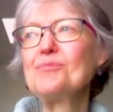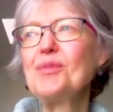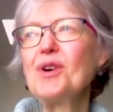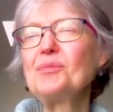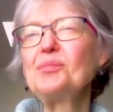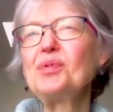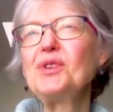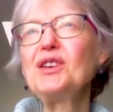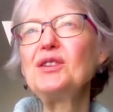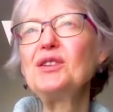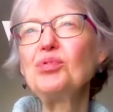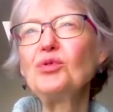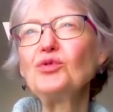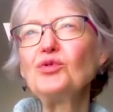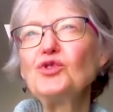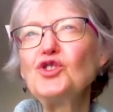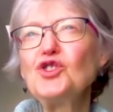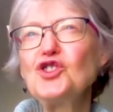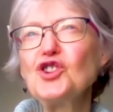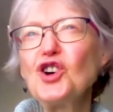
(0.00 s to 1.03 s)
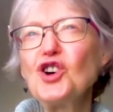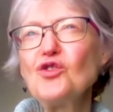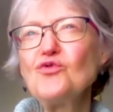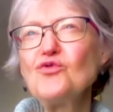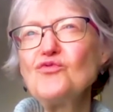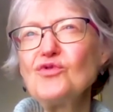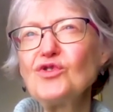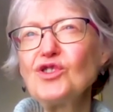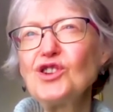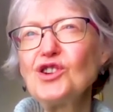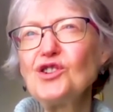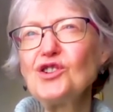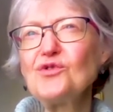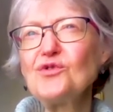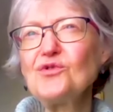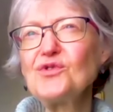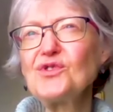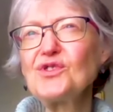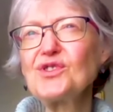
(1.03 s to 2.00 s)
But people don't
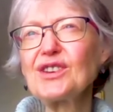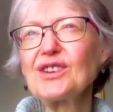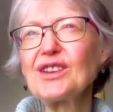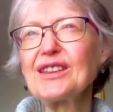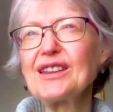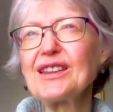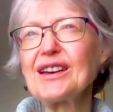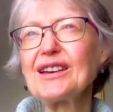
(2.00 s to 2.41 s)
lose